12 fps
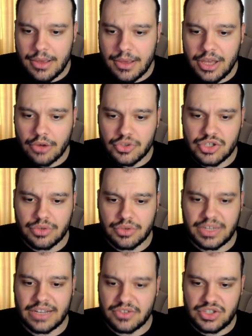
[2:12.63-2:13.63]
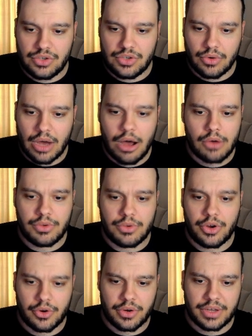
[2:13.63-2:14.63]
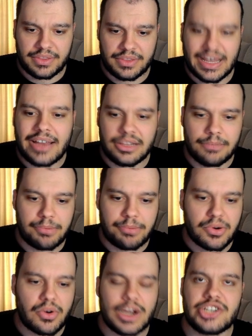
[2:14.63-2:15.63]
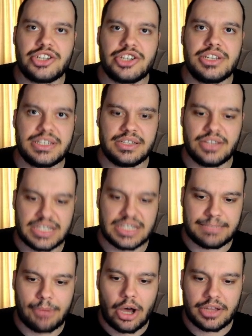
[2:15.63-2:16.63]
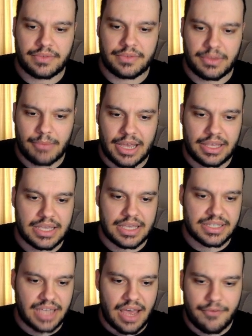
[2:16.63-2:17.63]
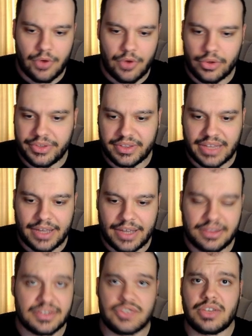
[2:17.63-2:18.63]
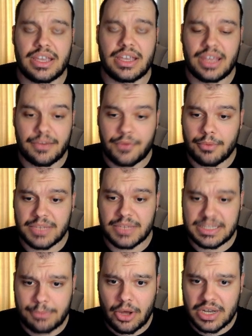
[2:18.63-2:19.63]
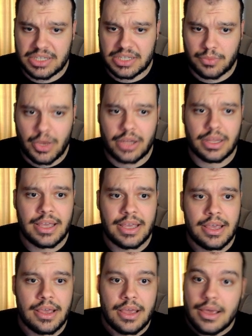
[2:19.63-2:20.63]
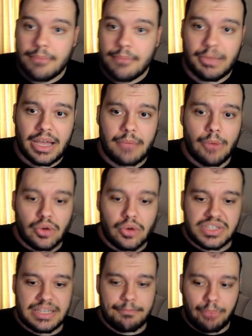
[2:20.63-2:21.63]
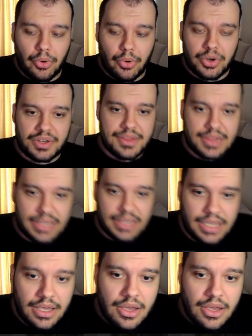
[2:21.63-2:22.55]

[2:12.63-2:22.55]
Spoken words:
It also tells you how your title progression is in the spot. In my case, I have all the titles you can get from the spot as well. But like most importantly,